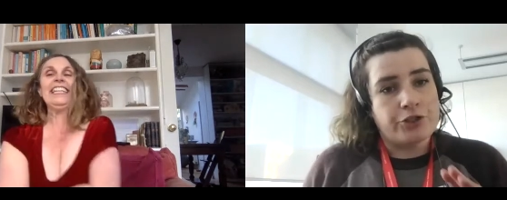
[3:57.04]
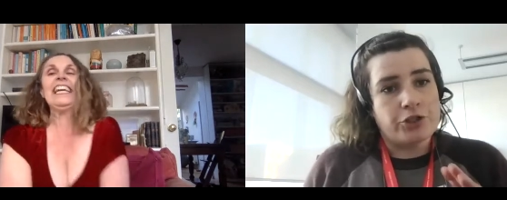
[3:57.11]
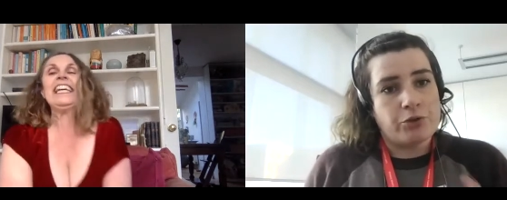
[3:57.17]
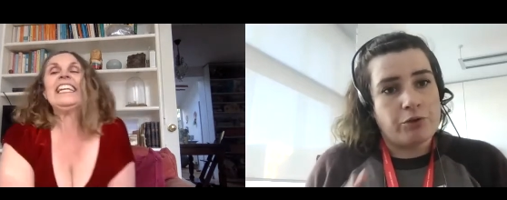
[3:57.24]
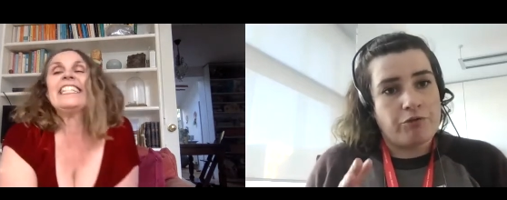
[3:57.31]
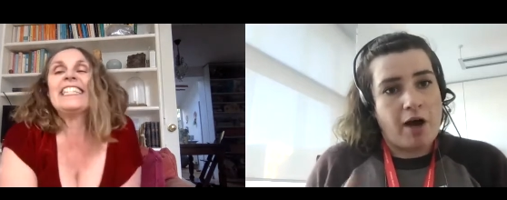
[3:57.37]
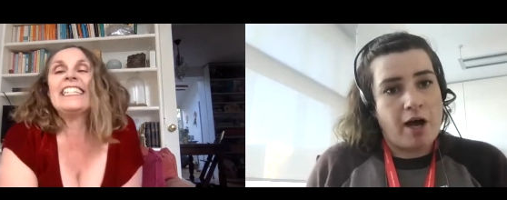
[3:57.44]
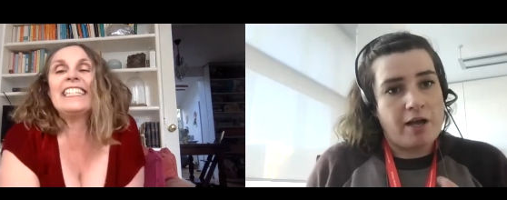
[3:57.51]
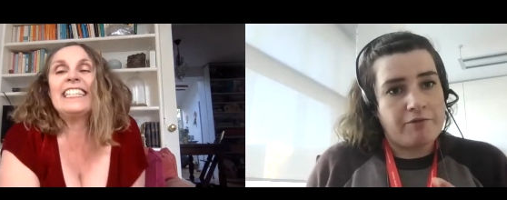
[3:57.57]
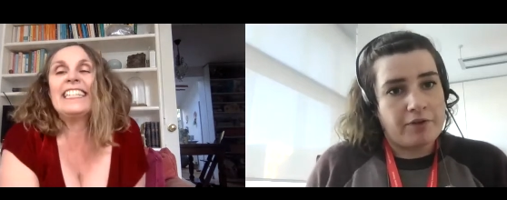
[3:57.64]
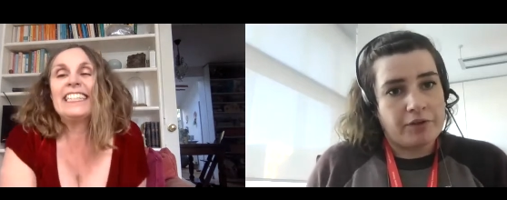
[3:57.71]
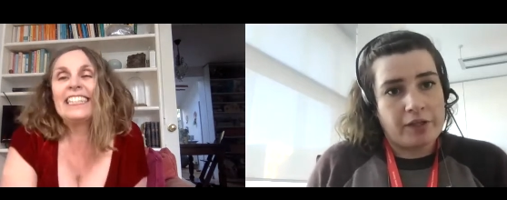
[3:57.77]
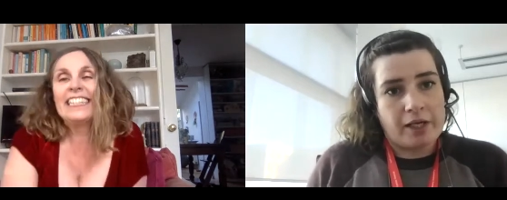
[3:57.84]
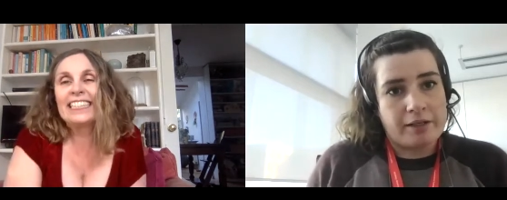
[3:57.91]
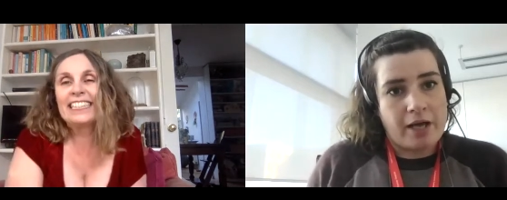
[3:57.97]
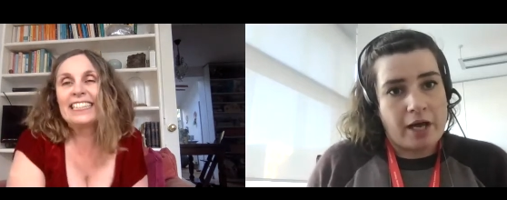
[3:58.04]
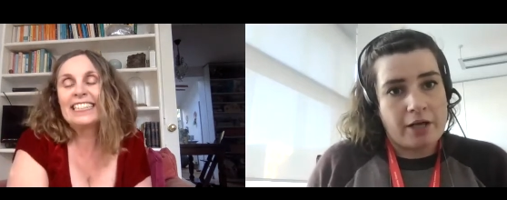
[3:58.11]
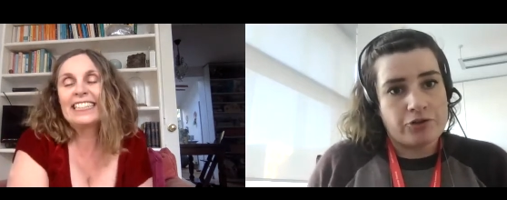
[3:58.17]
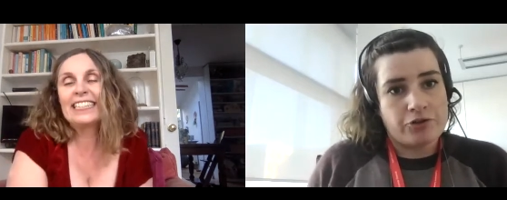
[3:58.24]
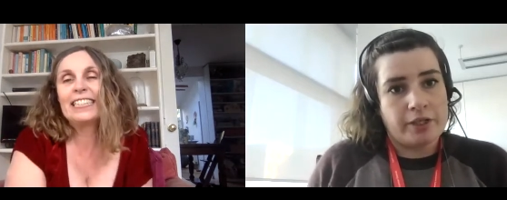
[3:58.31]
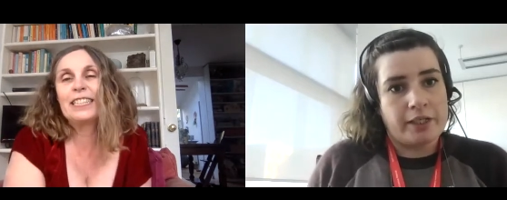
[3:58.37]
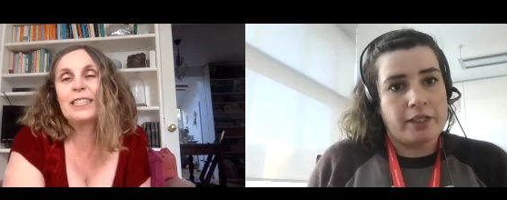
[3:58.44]
Speaker 1: did you arrive at that
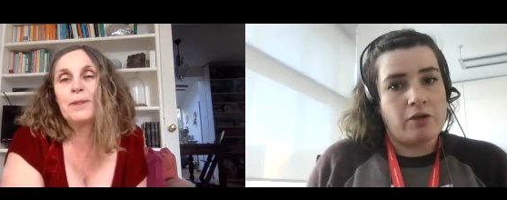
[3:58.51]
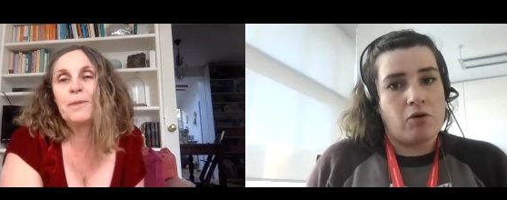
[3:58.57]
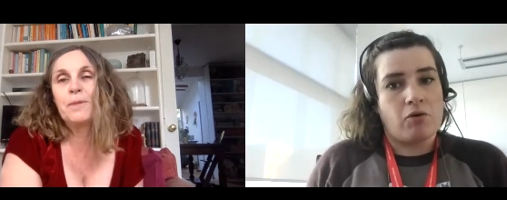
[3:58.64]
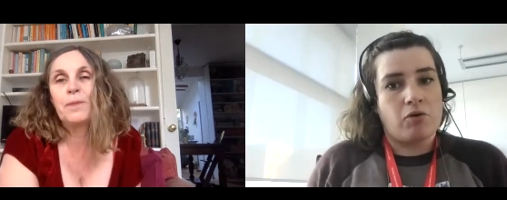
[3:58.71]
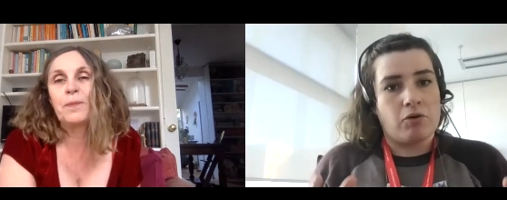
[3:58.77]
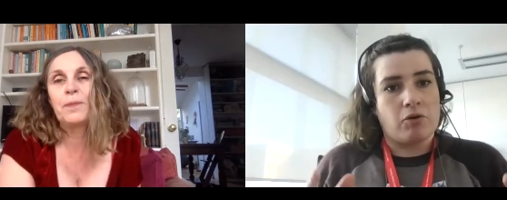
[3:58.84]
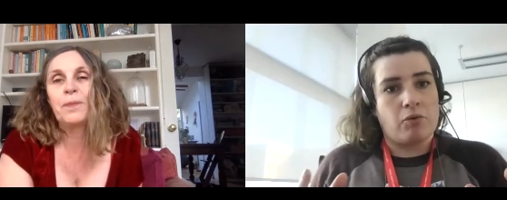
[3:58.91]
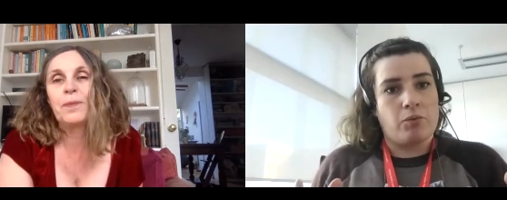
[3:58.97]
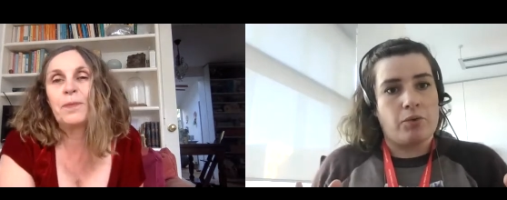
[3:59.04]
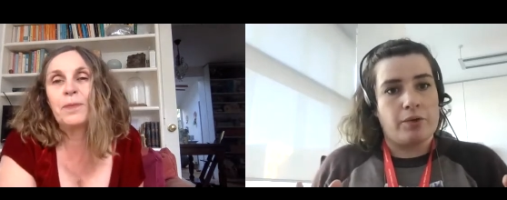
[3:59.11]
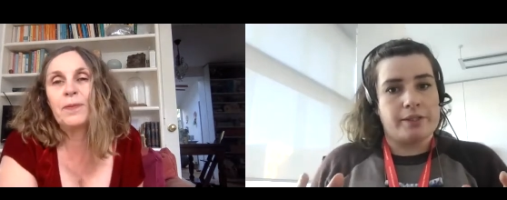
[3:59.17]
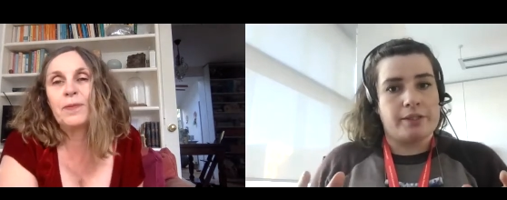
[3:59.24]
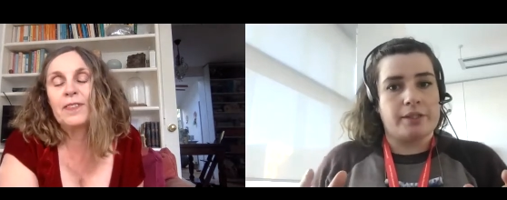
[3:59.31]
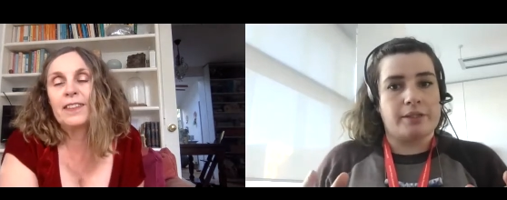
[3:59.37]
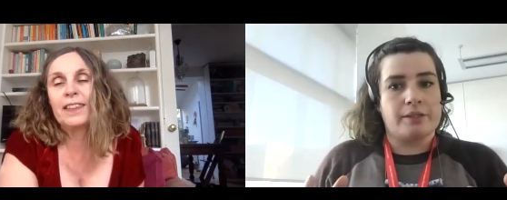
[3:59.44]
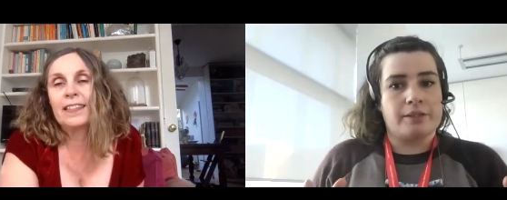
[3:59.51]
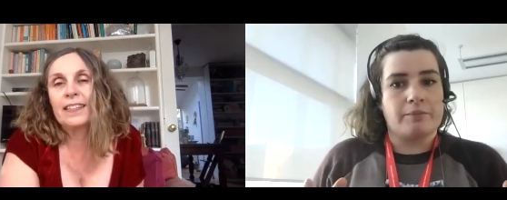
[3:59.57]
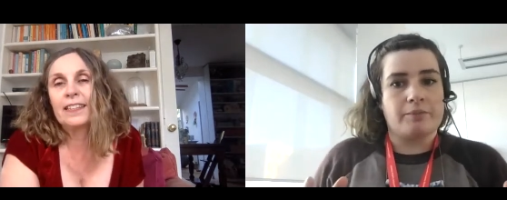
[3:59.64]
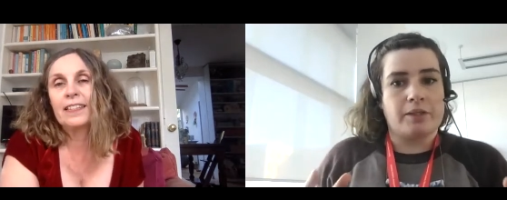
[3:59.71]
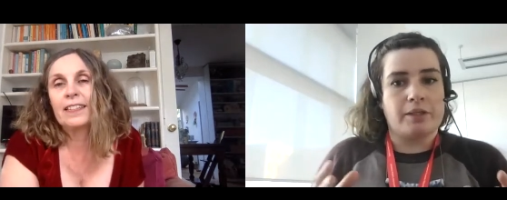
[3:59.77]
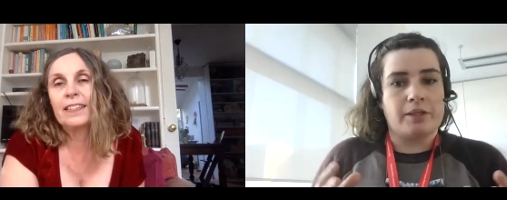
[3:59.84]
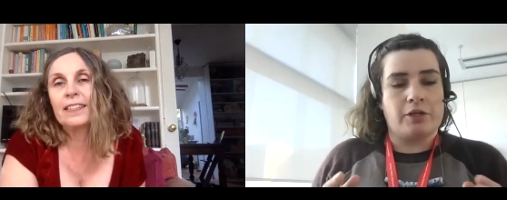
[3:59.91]
naturally or was it
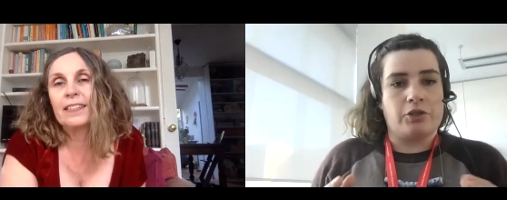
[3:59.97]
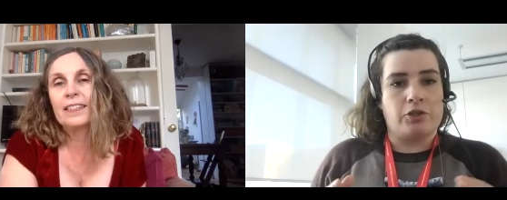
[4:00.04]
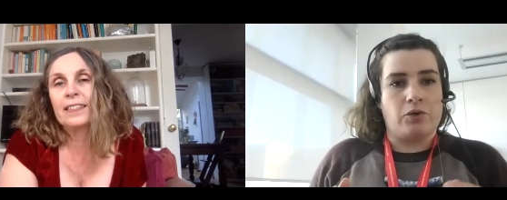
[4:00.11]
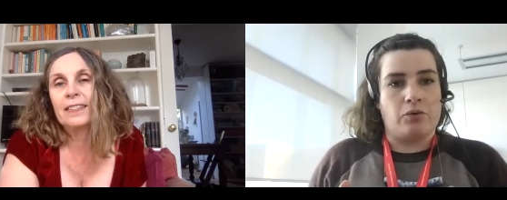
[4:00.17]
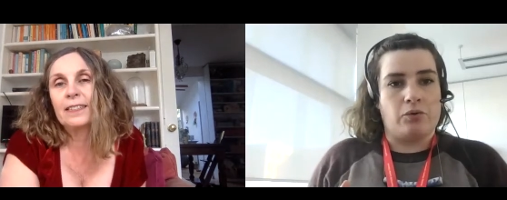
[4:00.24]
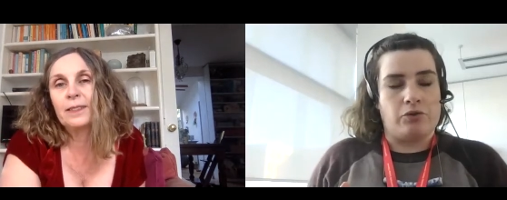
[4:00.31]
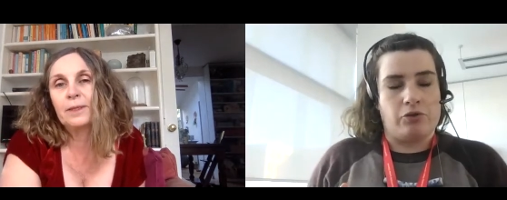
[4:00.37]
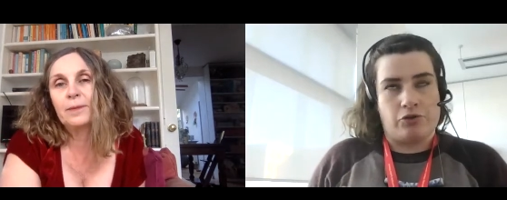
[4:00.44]
something that you